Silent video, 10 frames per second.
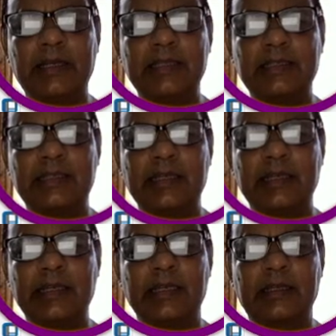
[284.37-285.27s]
is
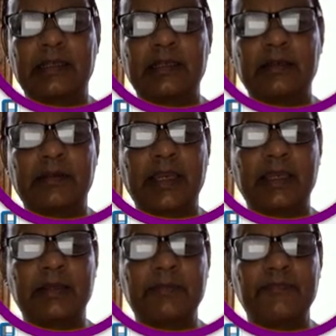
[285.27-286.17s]
written here.
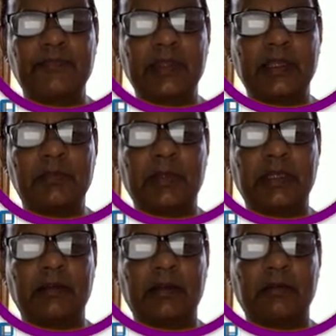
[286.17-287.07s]
Okay, this
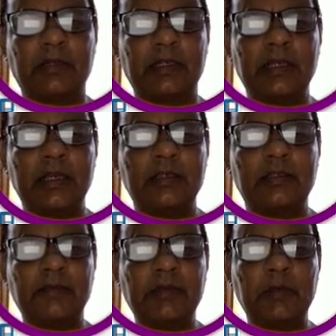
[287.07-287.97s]
particular command.
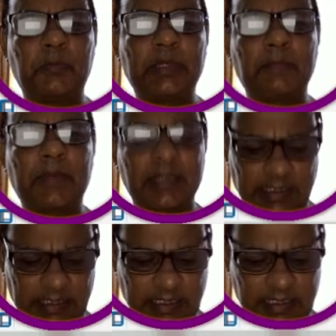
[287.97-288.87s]
So if you put a
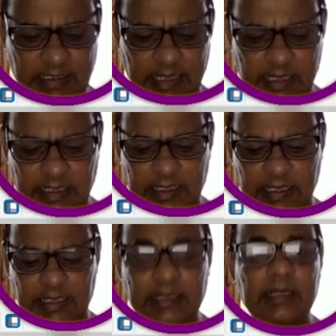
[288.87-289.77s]
percentage sign
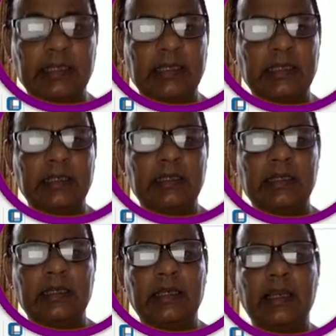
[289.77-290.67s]
here
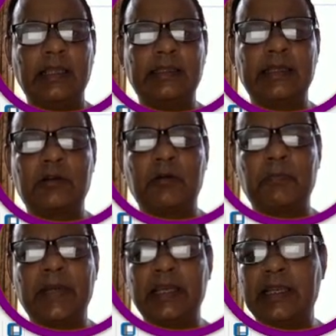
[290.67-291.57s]
and then
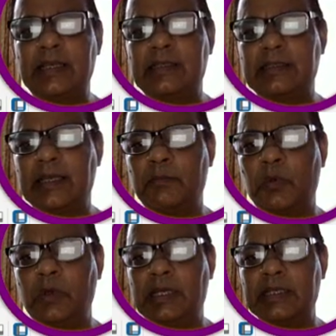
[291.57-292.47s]
compile it, then
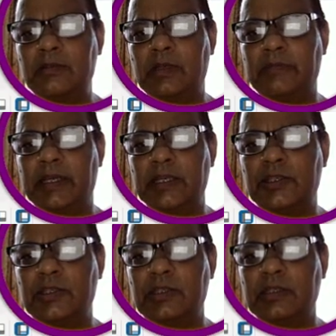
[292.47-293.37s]
boldness will
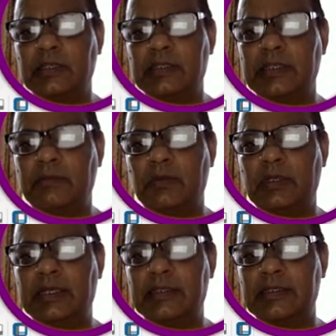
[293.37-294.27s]
vanish. You see,
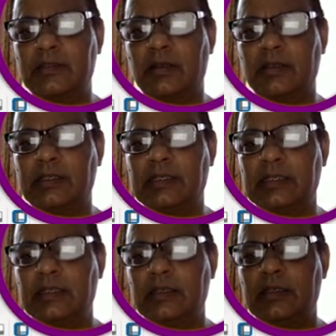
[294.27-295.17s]
boldness is gone.
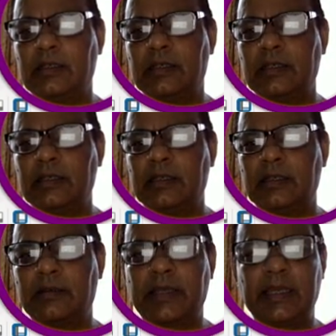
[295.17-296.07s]

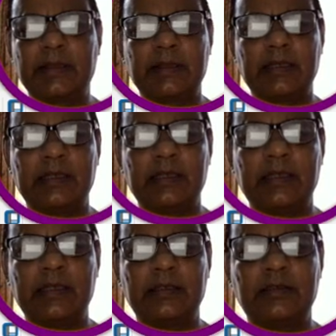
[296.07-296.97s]
Okay,
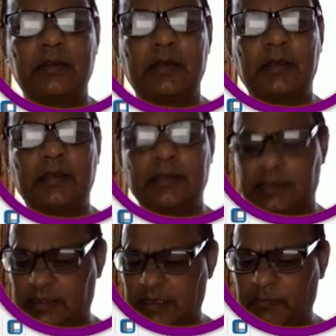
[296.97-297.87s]
So
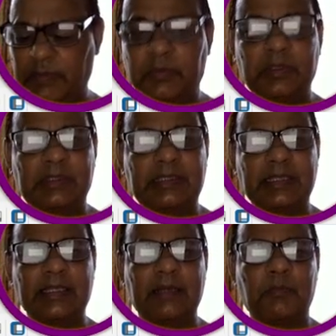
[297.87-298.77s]
some people
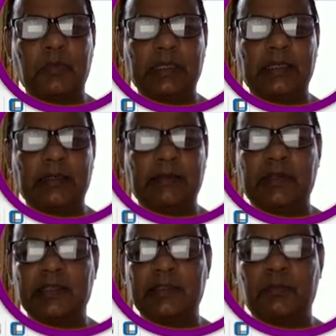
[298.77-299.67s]
say that if
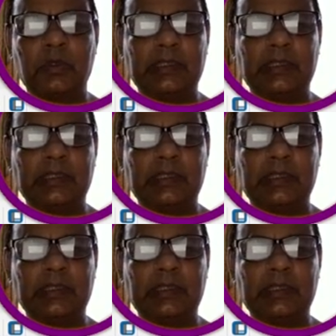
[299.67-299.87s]
it is bold